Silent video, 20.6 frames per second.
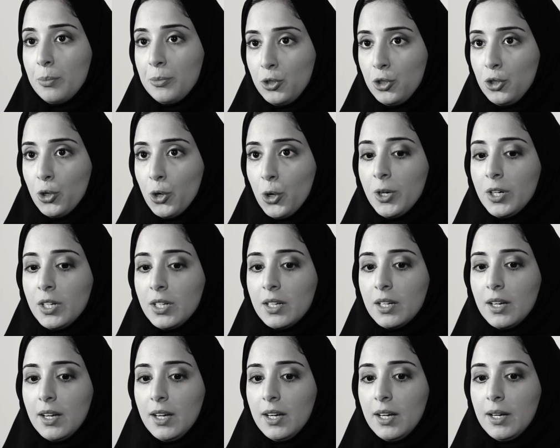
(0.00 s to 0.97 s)
New York,
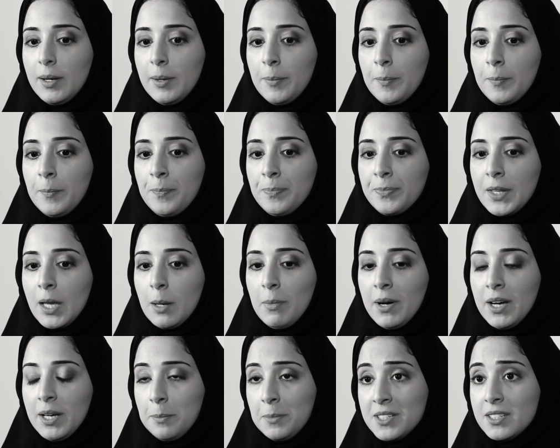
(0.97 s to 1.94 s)

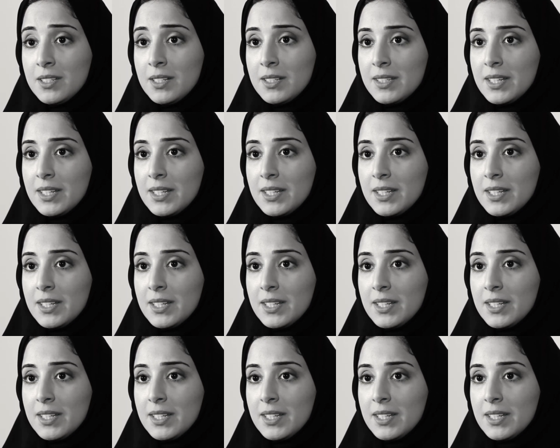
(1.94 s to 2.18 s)
my business